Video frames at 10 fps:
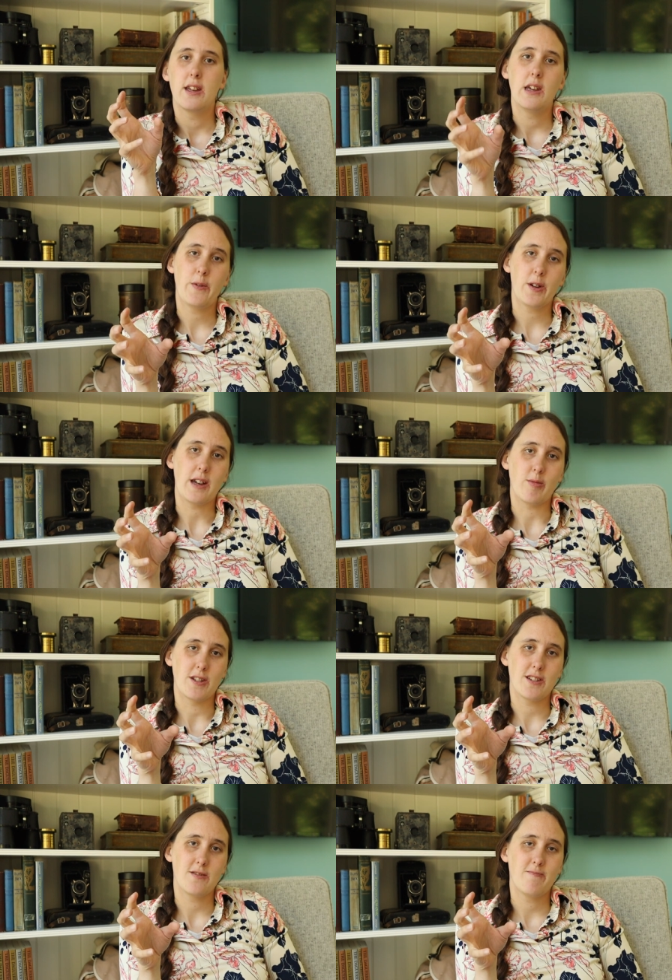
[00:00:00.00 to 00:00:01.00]
If you're able
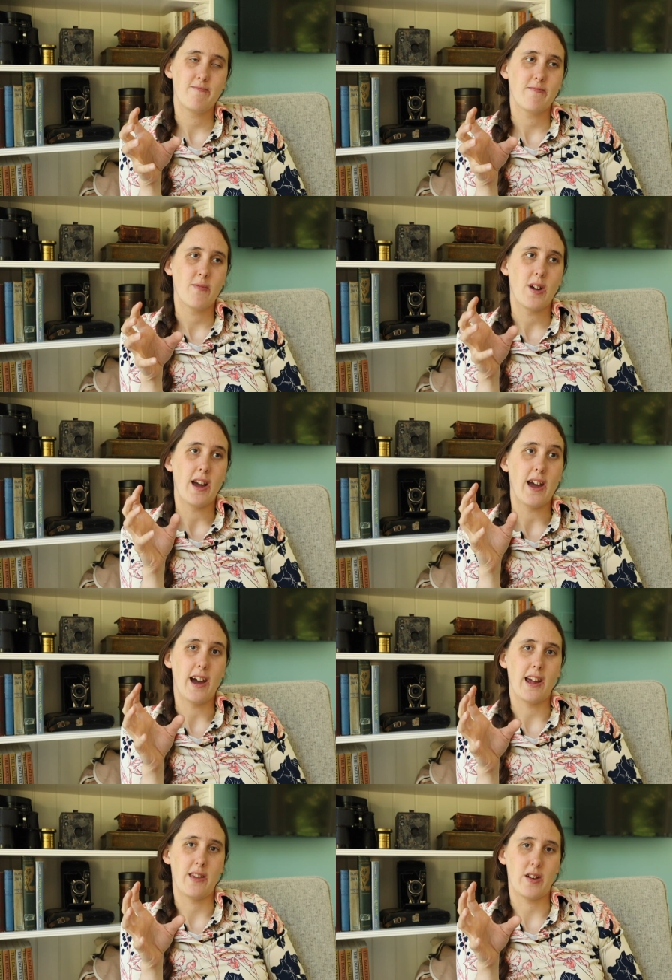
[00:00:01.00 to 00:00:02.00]
to, I
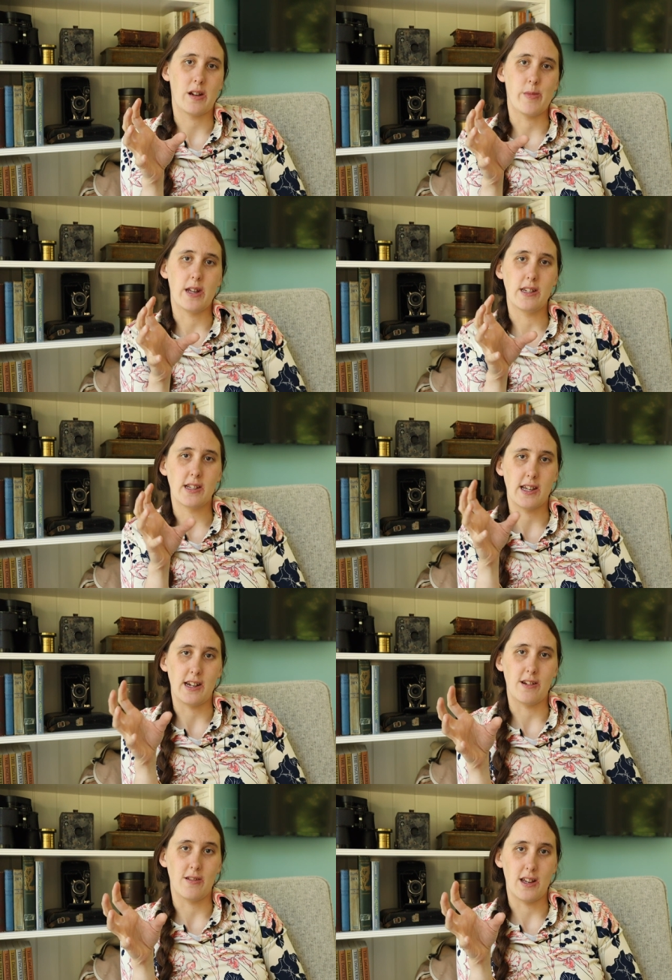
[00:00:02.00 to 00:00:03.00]
highly recommend
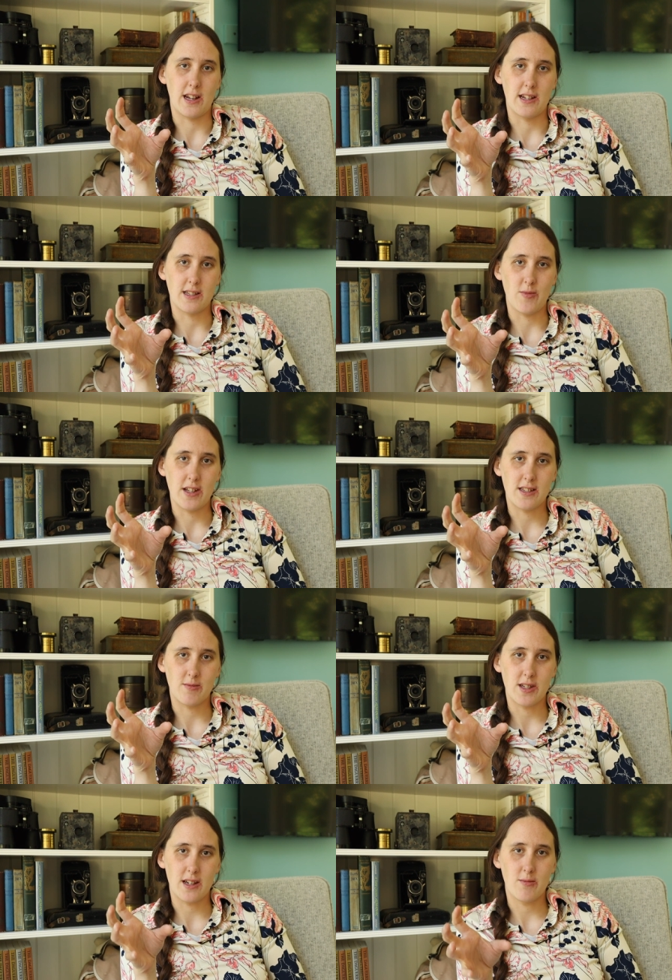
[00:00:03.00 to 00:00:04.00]
getting your likeness made
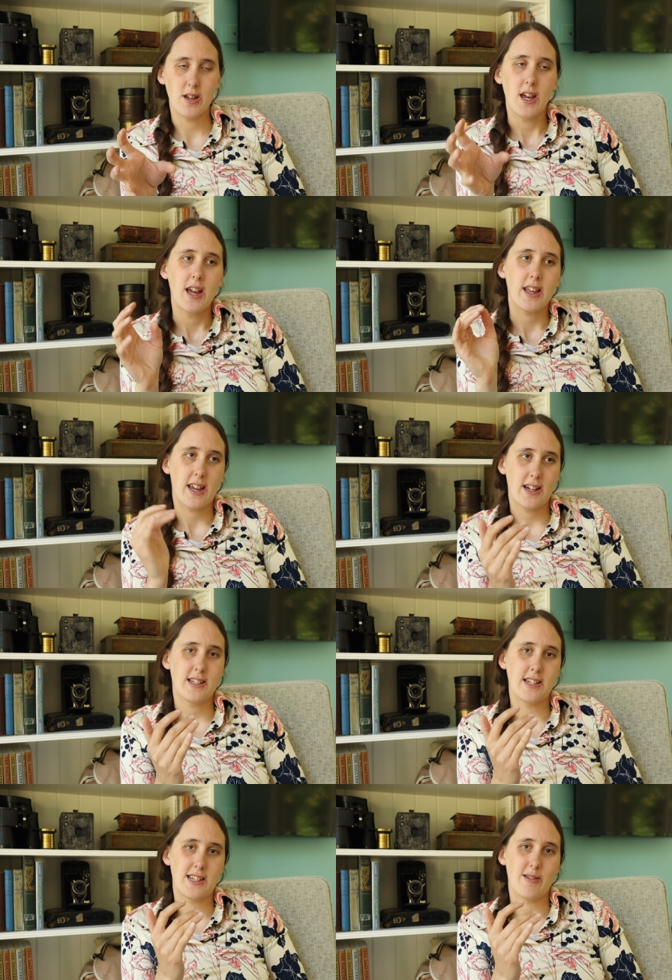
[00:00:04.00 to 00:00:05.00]
sometime. Getting a
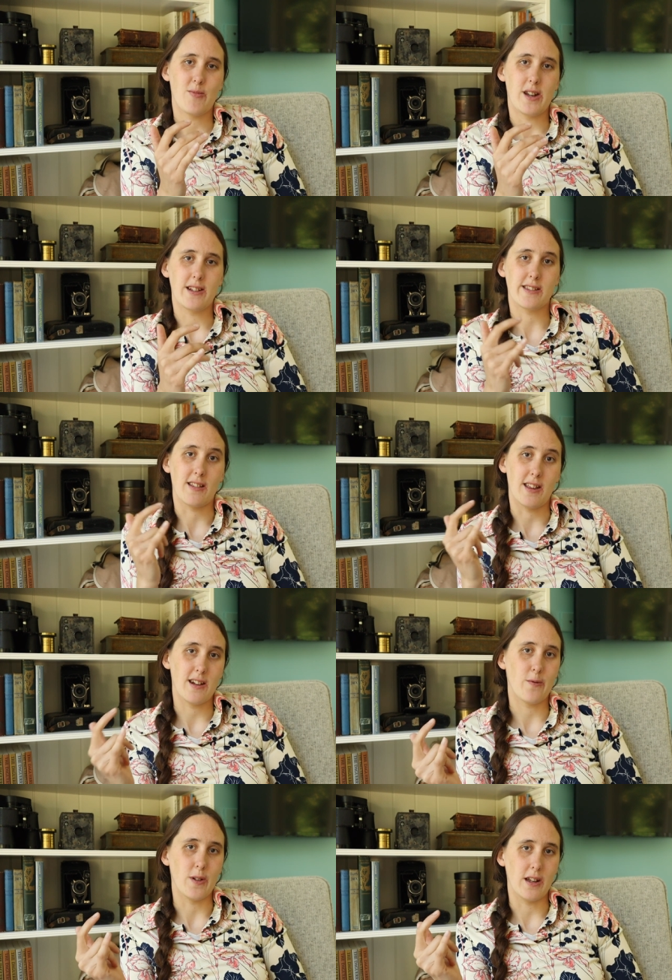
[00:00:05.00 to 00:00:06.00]
tintype made is a
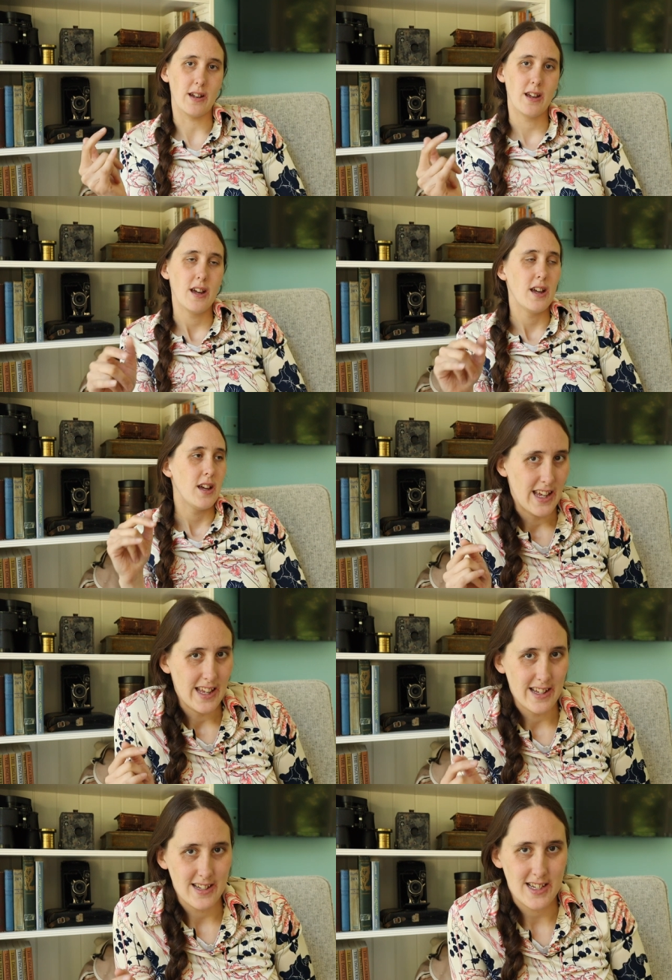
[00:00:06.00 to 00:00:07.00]
lot of fun.
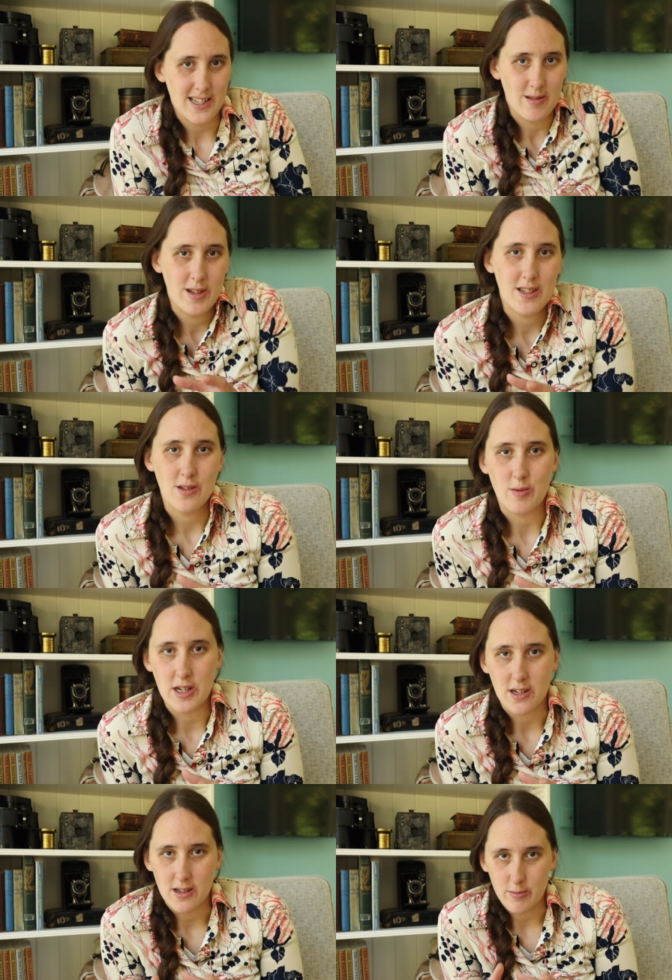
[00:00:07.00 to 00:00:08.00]
There's just something so
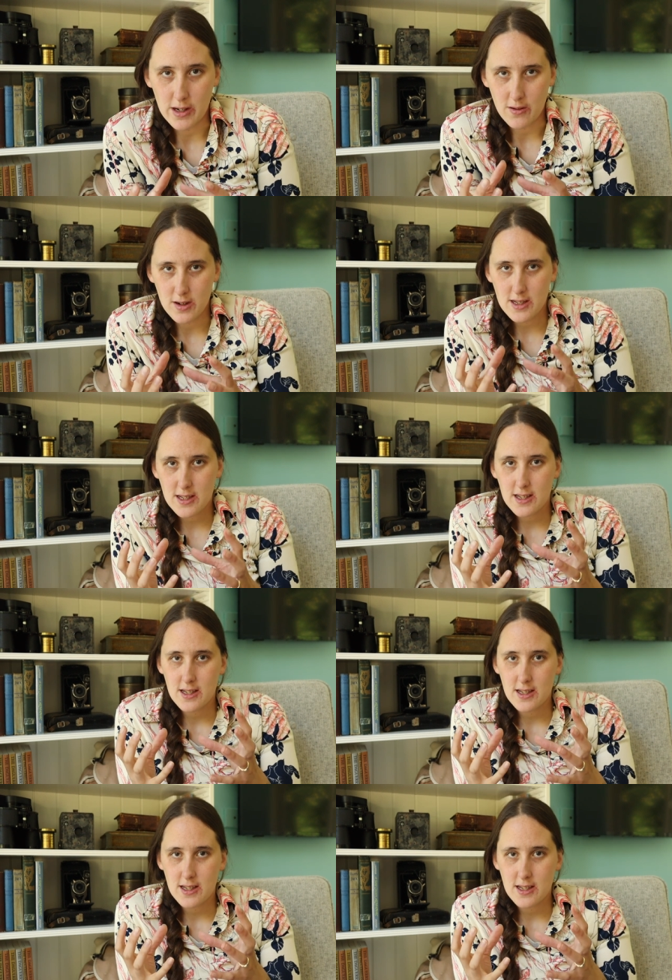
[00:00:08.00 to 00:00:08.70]
special about